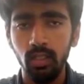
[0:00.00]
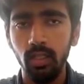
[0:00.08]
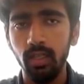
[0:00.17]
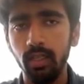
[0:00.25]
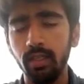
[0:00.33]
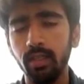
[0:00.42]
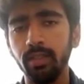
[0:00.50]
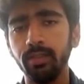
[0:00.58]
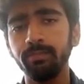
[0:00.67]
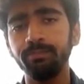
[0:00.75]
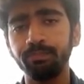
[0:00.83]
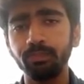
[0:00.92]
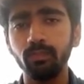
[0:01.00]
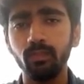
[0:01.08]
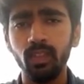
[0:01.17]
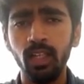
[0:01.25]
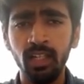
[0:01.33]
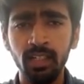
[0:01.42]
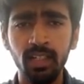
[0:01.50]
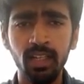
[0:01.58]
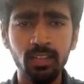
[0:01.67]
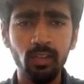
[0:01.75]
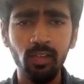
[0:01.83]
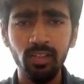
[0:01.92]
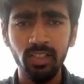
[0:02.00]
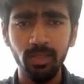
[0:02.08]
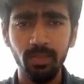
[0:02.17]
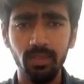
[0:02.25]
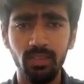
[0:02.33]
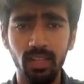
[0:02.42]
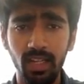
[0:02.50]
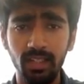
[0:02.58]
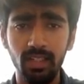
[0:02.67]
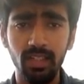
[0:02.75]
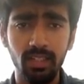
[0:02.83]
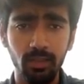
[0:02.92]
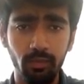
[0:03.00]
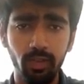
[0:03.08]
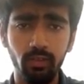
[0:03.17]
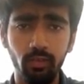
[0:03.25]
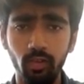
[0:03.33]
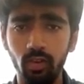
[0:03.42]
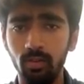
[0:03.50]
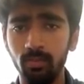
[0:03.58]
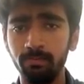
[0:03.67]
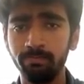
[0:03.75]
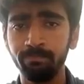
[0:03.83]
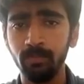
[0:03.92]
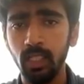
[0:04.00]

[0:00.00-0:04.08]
And DAAD scholarship is slightly different from